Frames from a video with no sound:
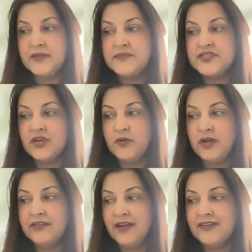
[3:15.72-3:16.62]
So a
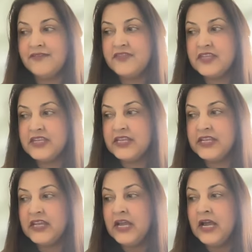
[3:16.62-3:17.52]
lot of
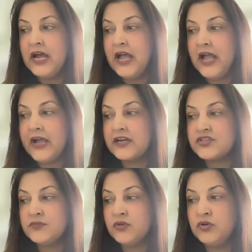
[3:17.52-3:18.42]
the
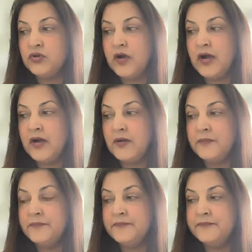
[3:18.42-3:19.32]
actual